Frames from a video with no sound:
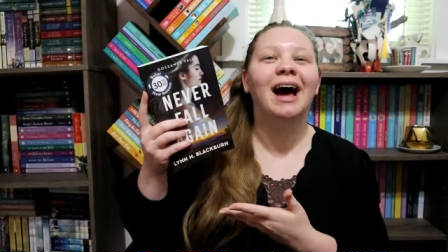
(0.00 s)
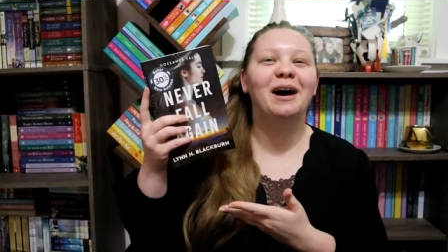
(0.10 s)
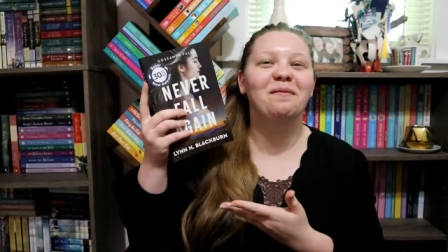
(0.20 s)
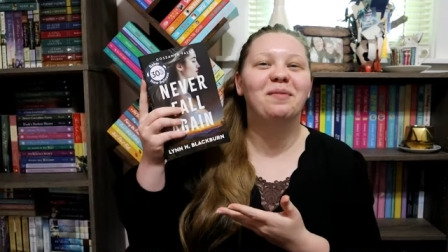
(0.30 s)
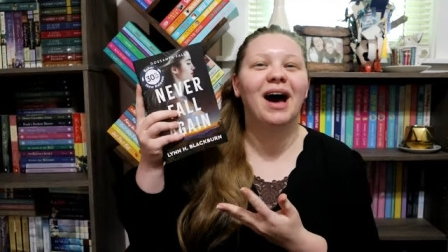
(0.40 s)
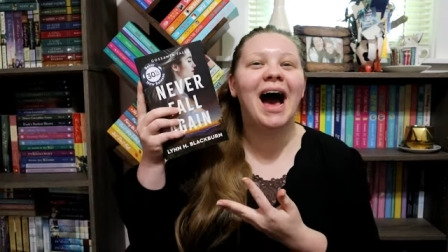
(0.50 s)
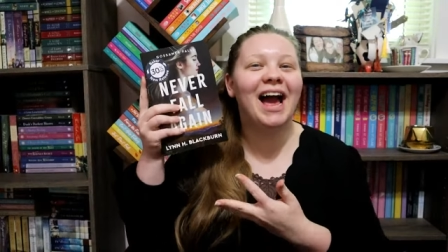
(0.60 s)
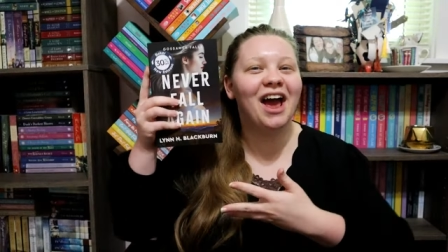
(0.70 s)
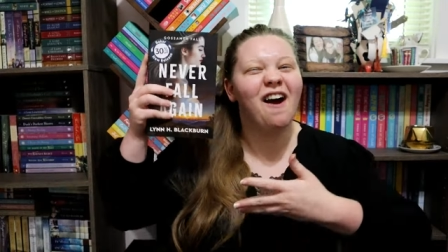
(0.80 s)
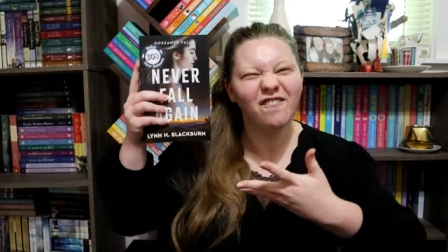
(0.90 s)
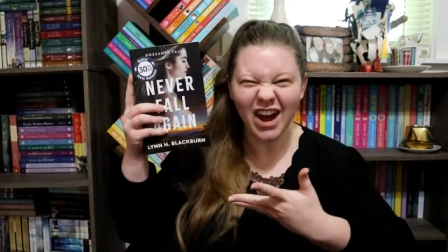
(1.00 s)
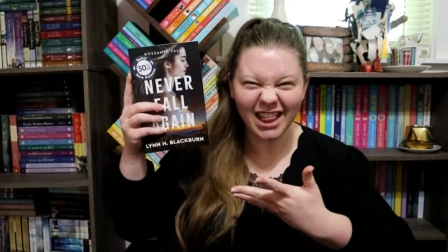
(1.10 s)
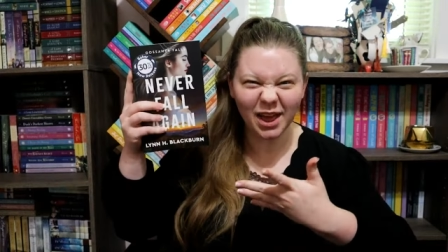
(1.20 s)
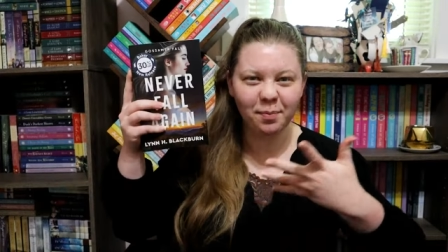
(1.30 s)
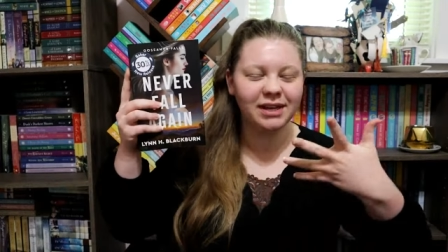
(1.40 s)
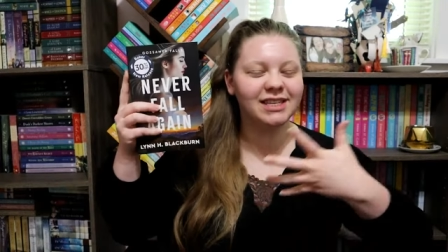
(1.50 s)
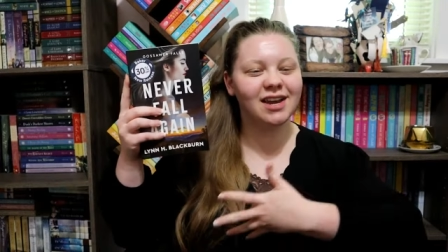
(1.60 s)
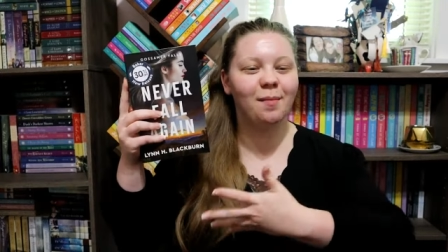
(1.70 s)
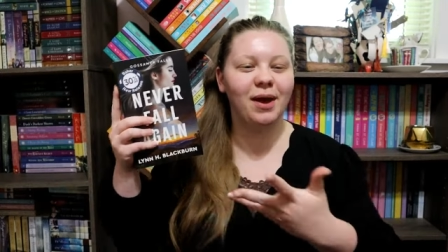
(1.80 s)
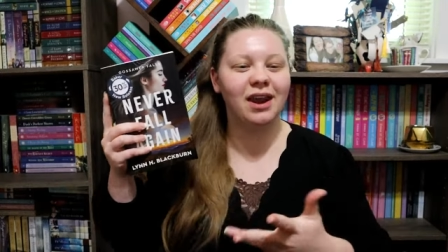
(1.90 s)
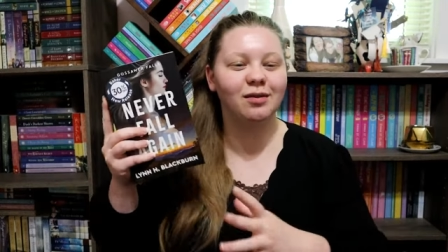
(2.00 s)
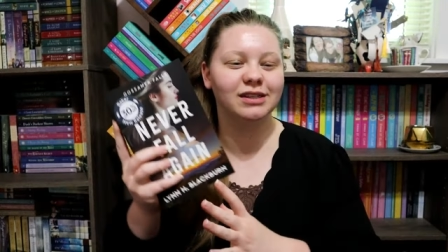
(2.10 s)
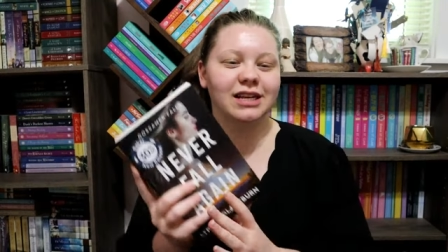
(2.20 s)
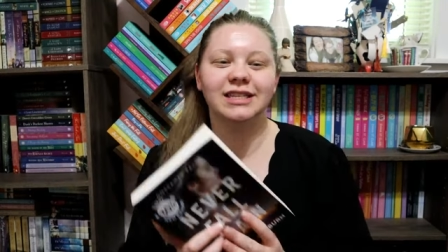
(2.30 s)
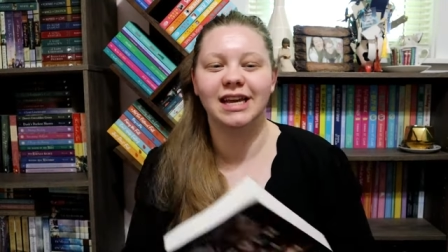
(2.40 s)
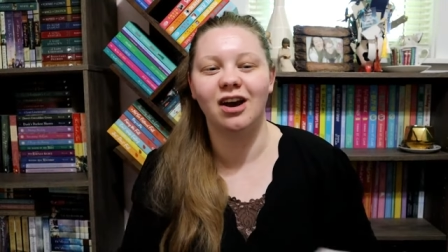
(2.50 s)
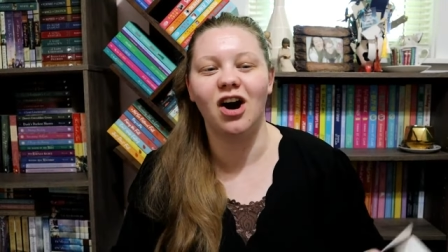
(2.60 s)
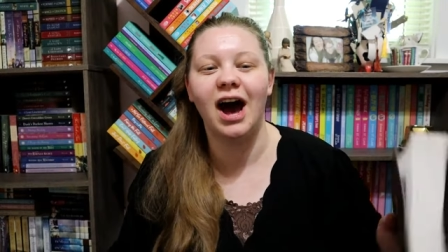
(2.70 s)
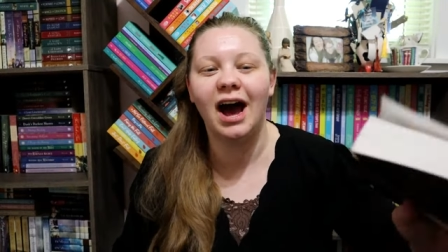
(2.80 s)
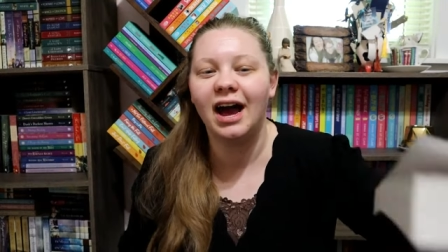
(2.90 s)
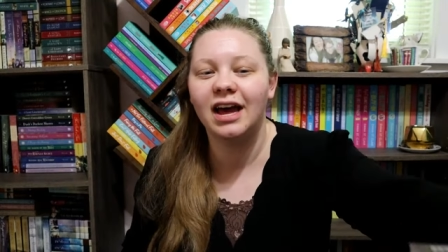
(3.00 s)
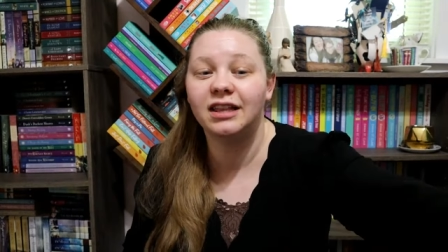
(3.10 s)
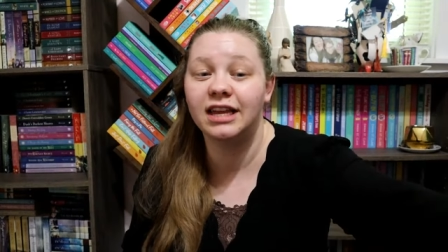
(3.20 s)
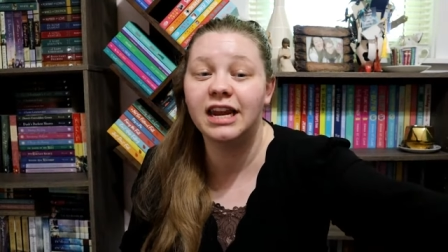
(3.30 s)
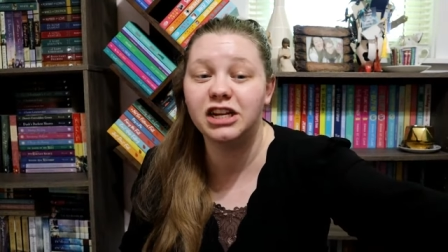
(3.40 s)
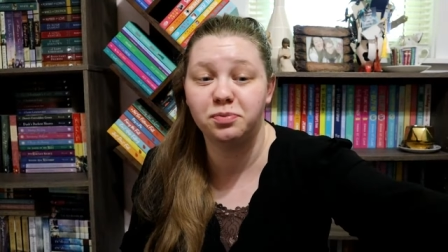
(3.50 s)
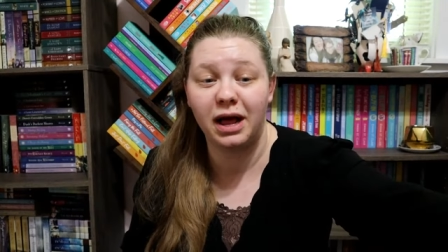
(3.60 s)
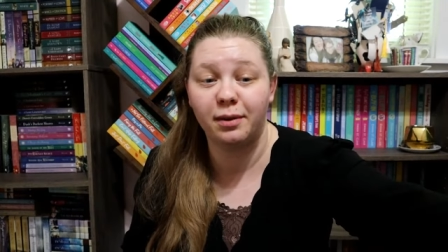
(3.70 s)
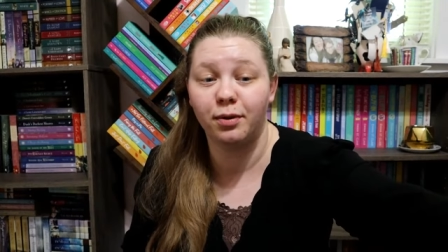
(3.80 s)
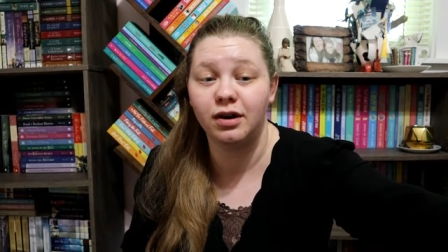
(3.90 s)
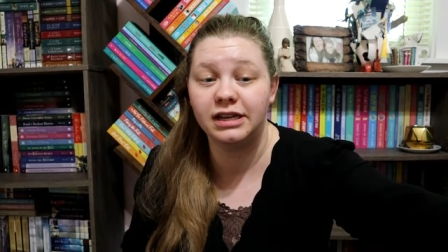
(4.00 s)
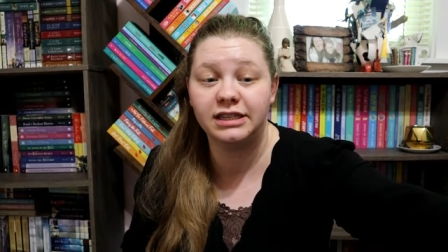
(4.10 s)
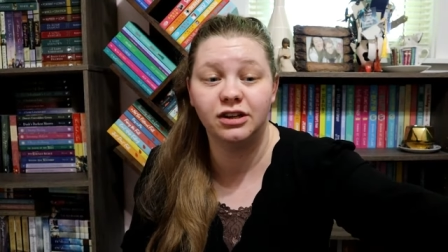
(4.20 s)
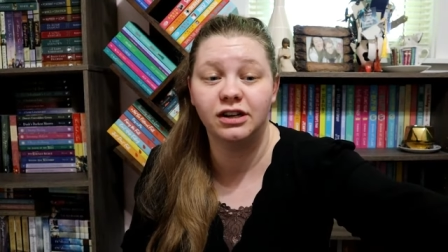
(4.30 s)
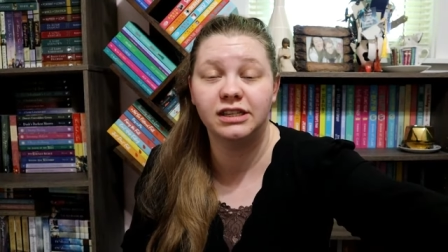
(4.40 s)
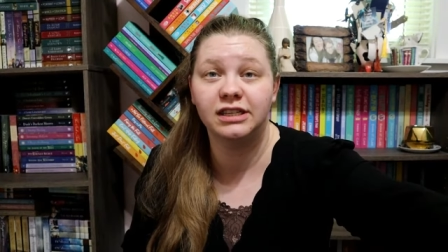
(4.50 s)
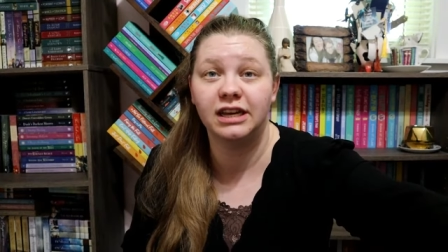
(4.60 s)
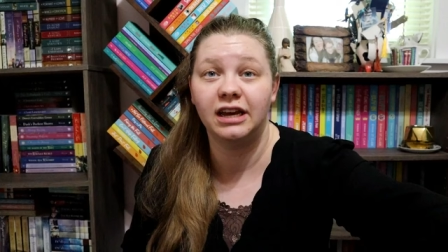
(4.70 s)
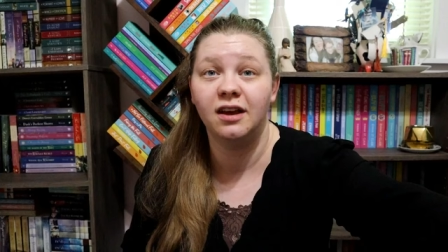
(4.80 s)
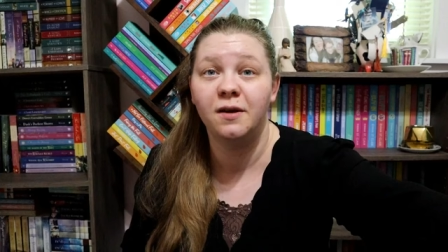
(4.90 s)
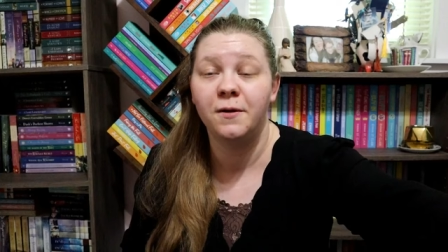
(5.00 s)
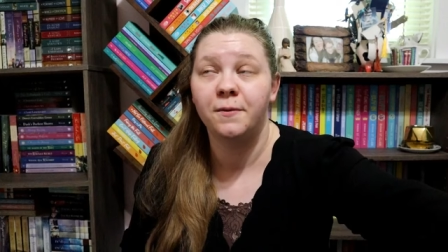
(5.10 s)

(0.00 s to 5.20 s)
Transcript: Um, but I finally picked it up and it was on sale. I Lynn H. Blackburn is seriously